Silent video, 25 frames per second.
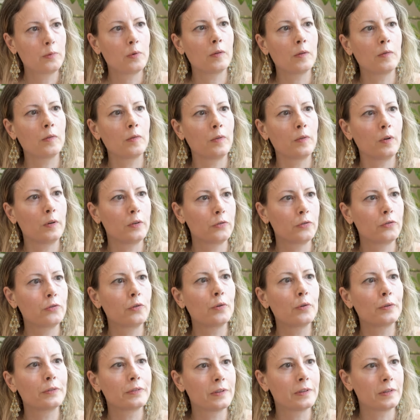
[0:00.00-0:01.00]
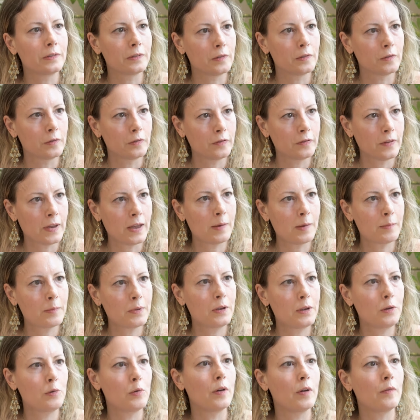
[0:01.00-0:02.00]
you have a very strong sense of
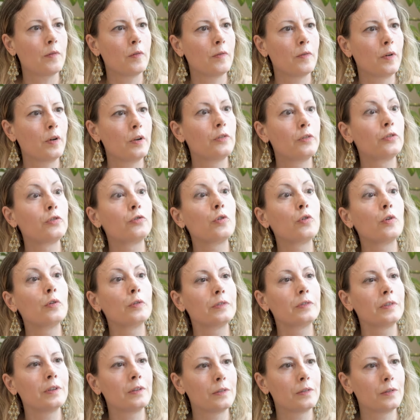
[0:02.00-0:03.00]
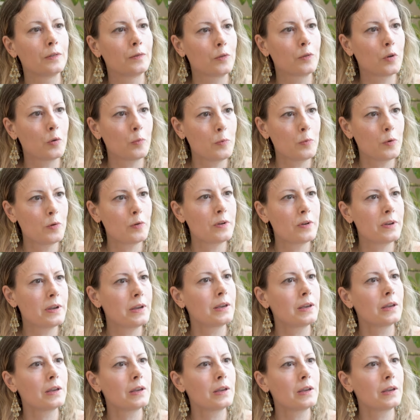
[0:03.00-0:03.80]
family, you have a very strong sense of community.